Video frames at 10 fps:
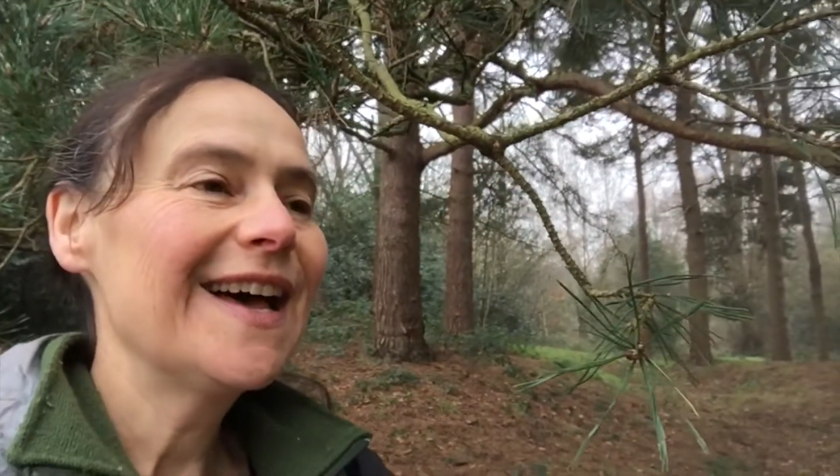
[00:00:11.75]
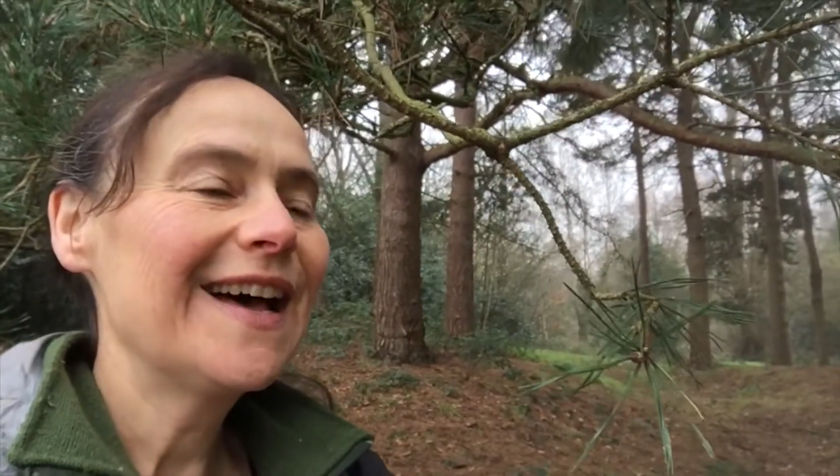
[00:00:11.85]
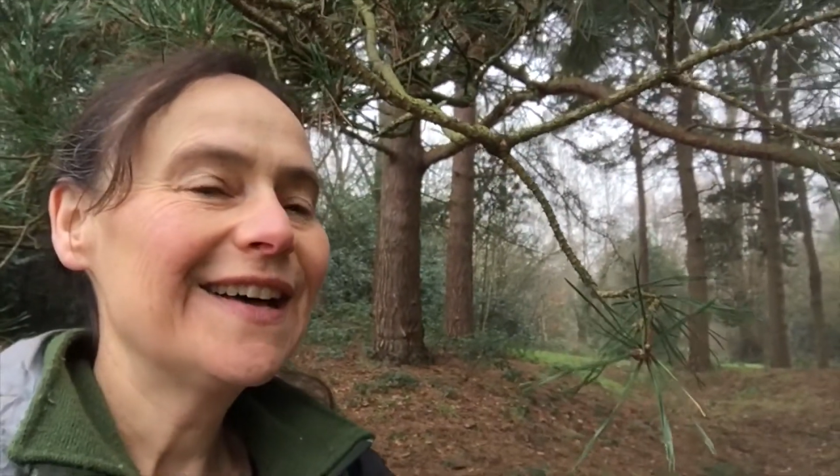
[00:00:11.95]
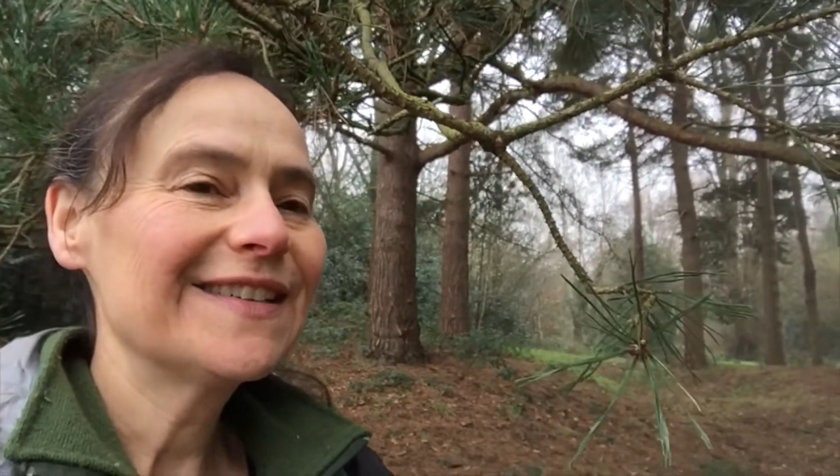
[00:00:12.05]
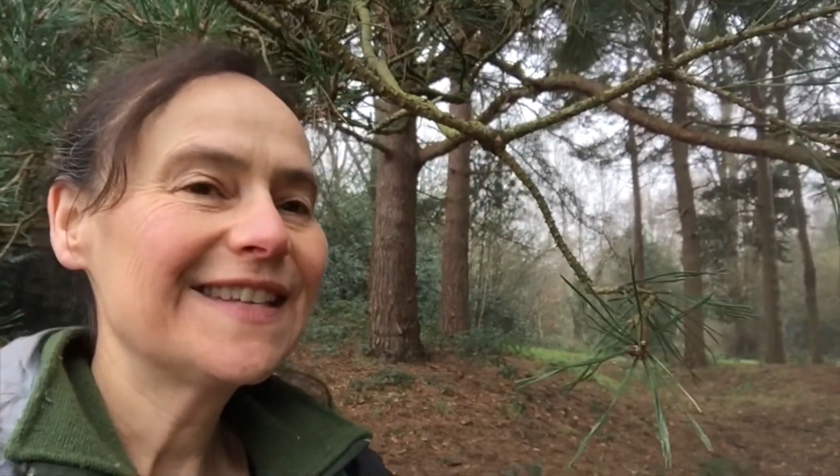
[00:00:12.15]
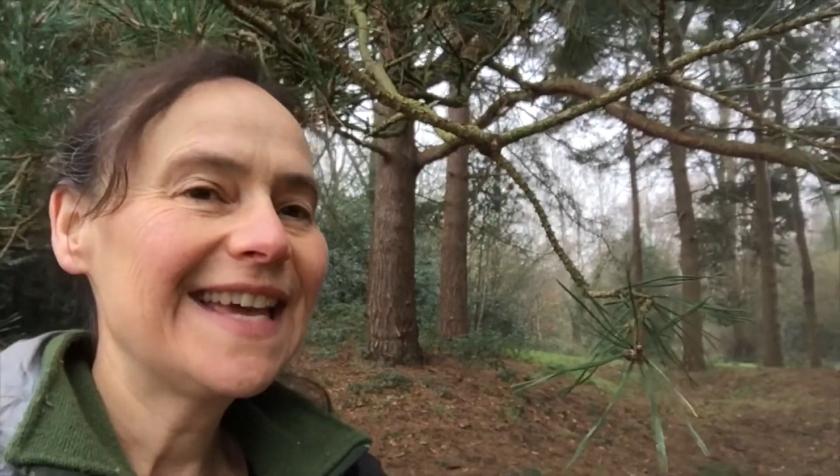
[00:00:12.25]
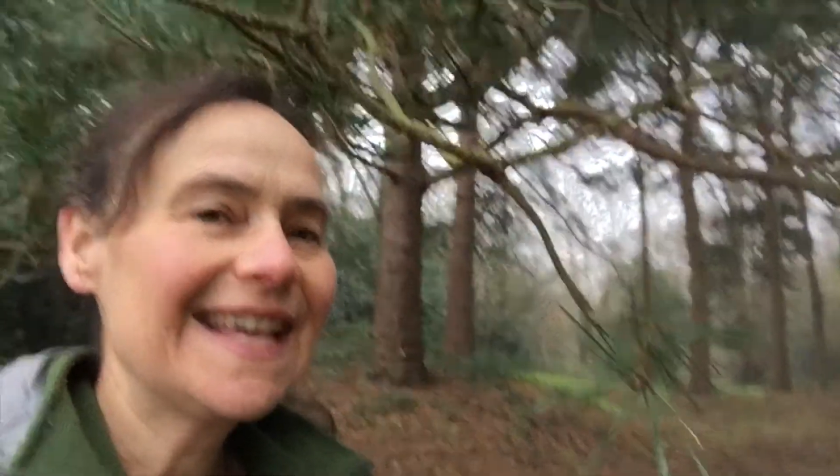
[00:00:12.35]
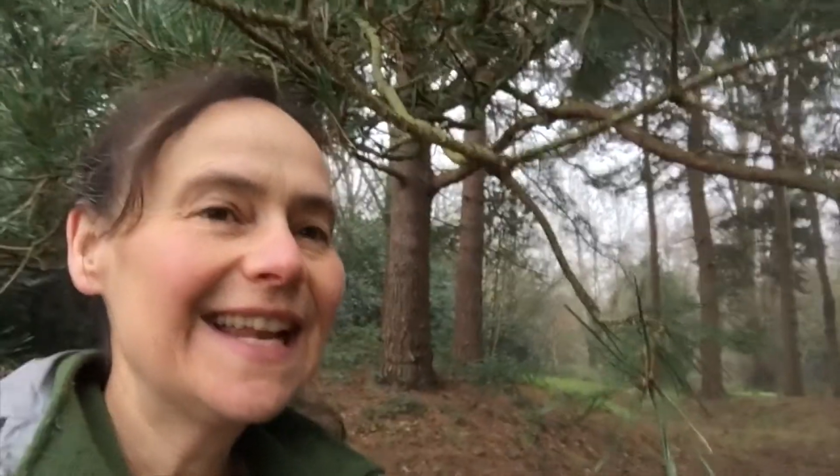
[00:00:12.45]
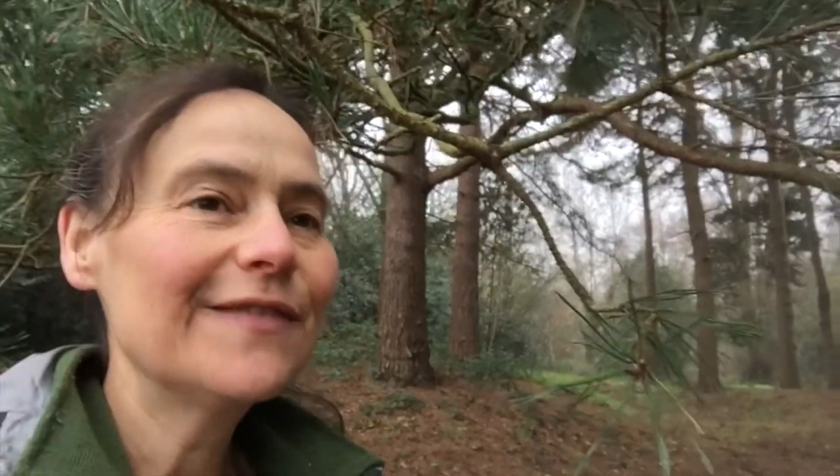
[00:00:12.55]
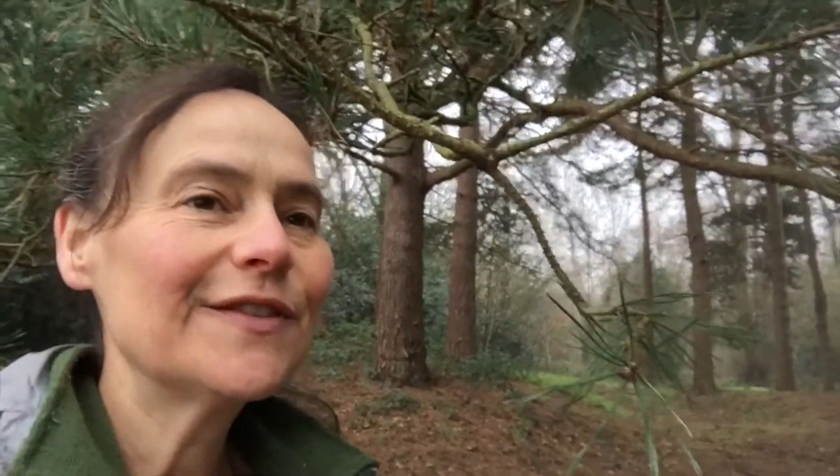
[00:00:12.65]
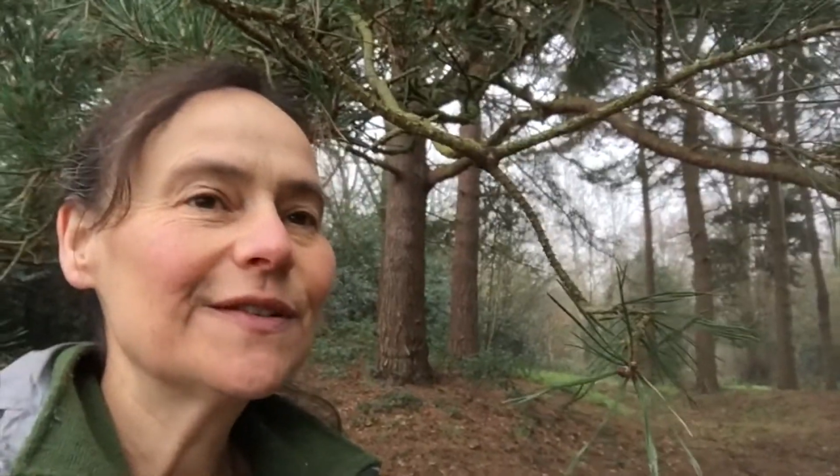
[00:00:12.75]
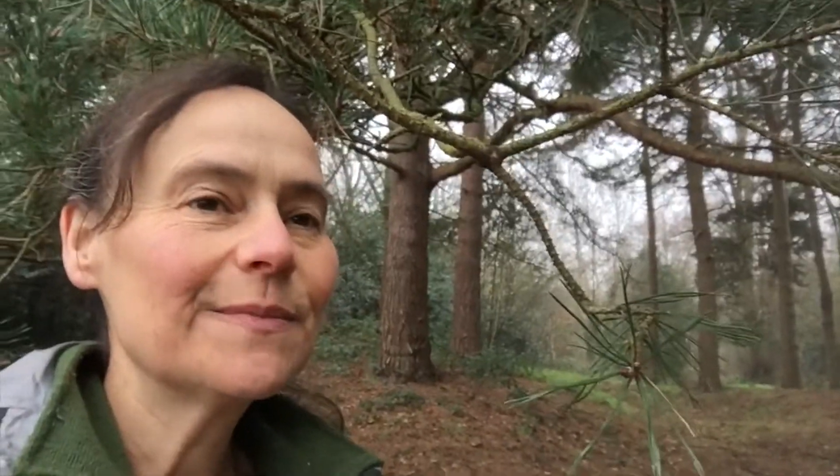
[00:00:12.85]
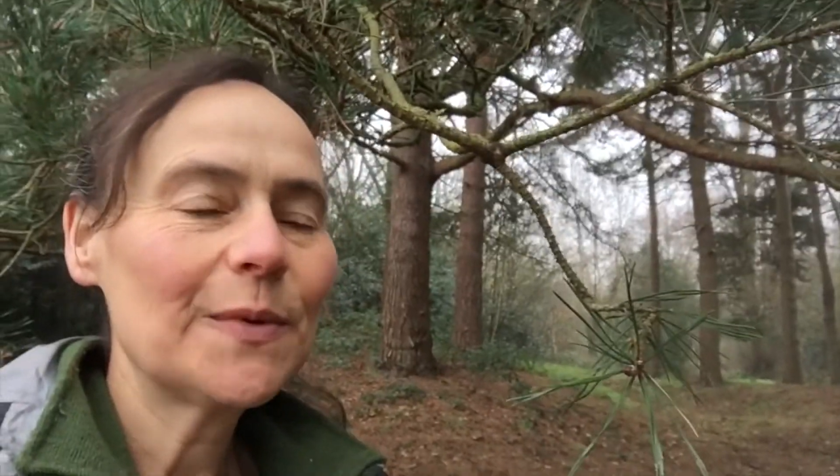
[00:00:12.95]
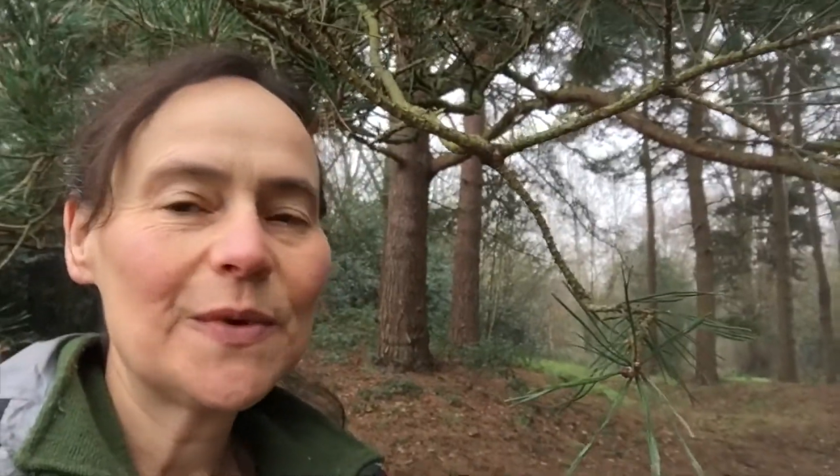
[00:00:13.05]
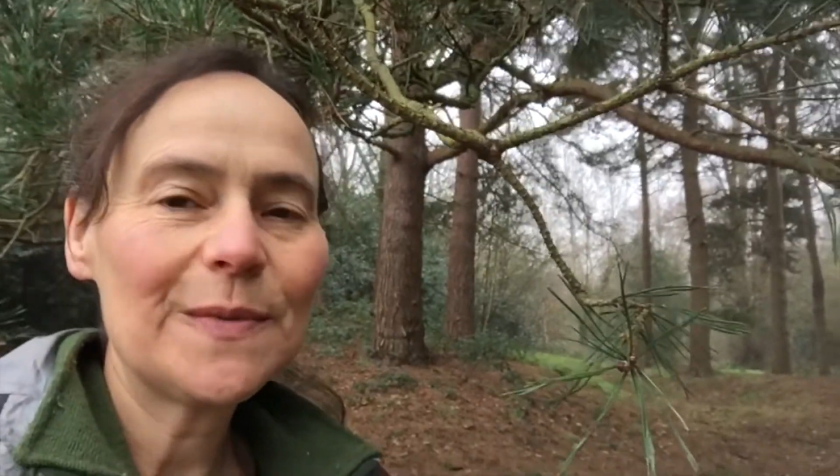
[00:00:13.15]
Uh, day 11,
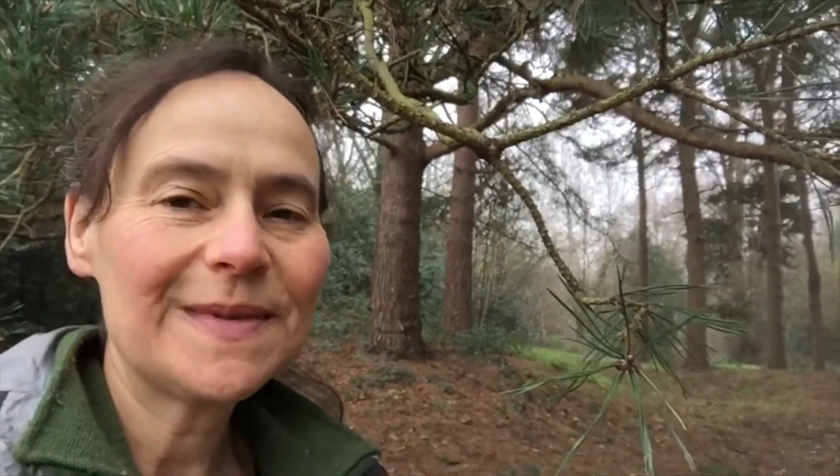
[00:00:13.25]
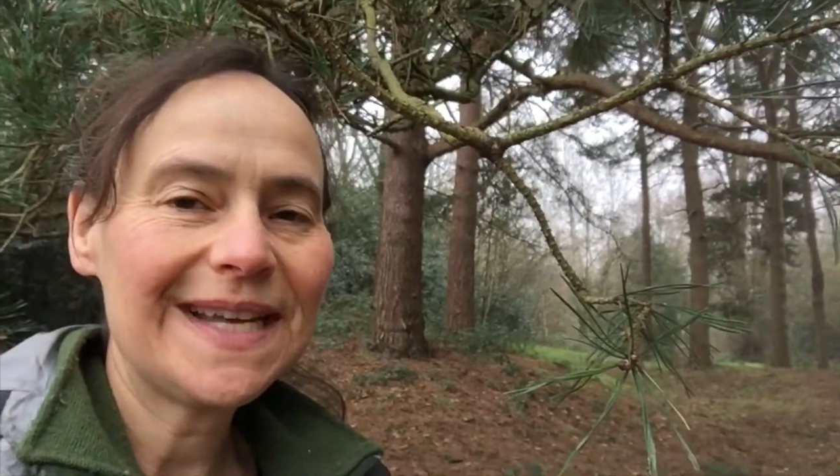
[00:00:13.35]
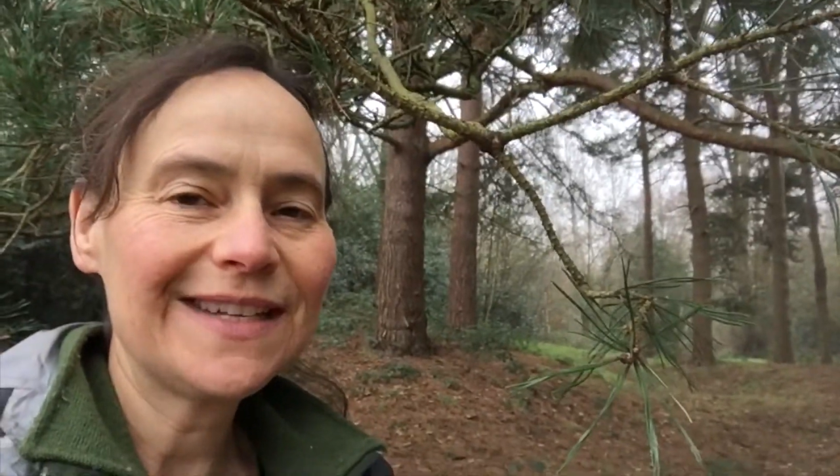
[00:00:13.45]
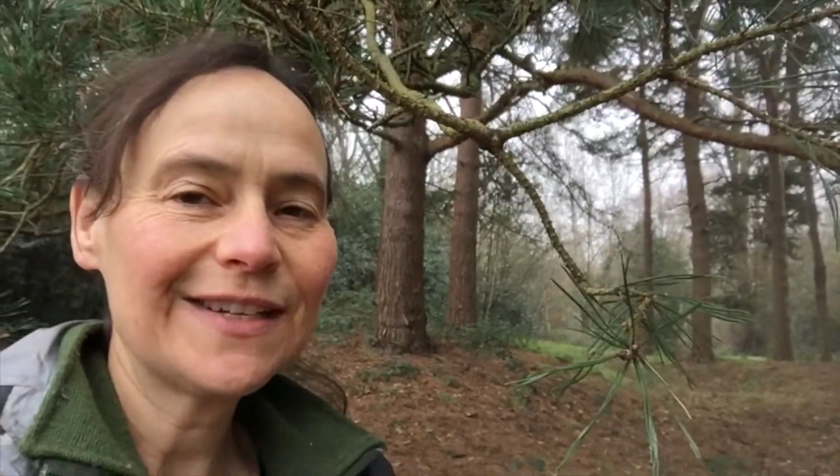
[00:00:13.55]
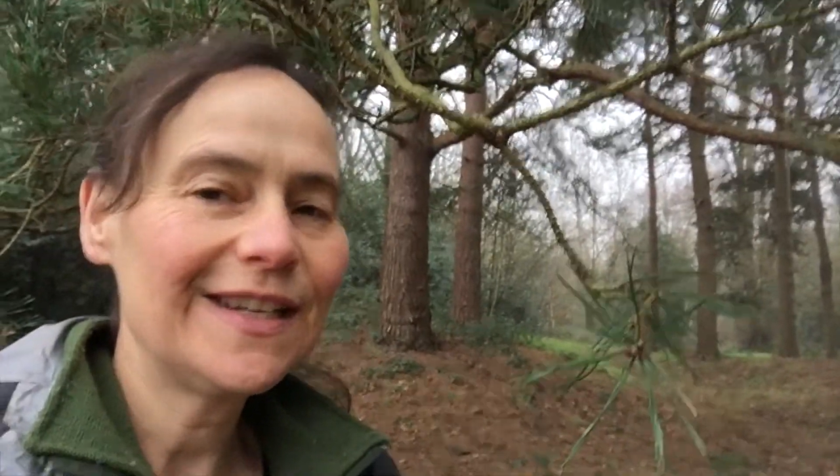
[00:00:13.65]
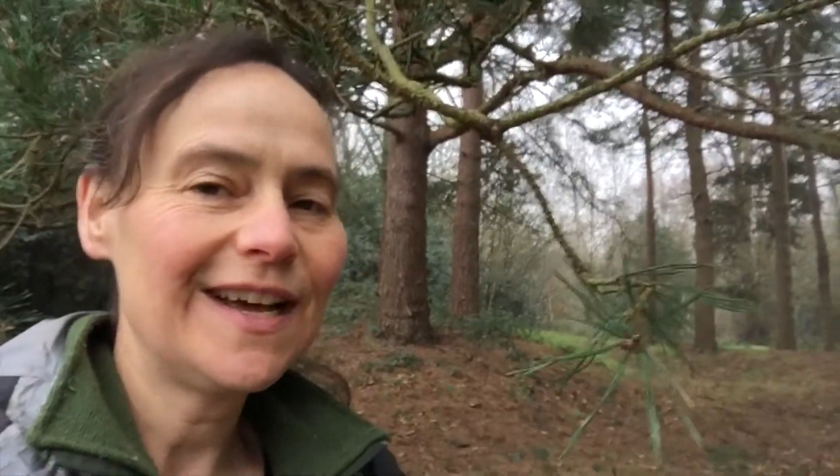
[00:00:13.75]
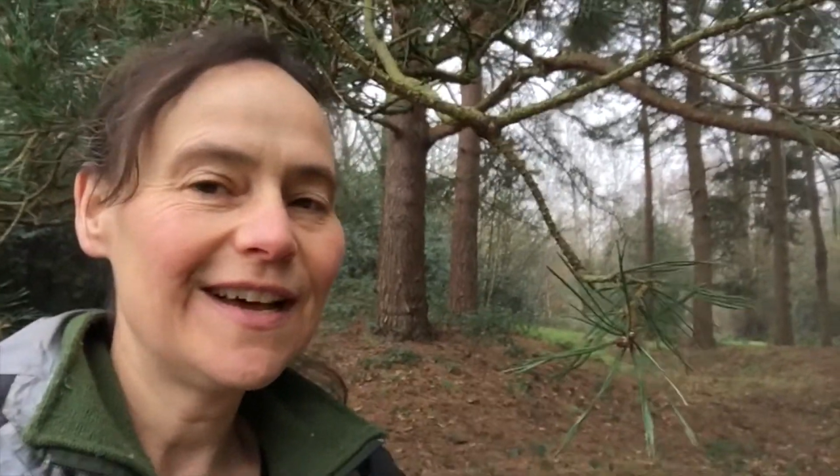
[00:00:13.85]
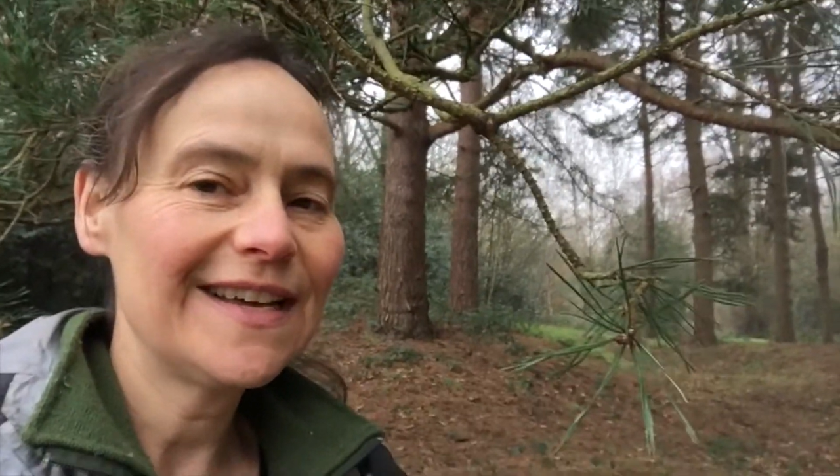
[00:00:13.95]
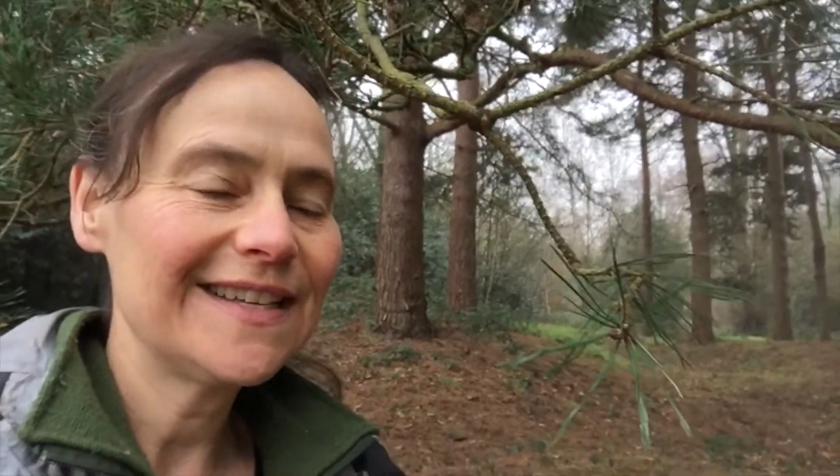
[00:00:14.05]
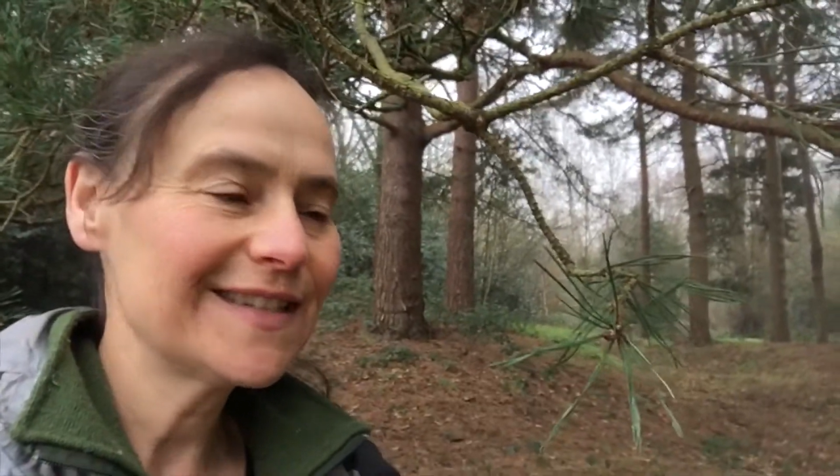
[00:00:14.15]
but with a botanical eye.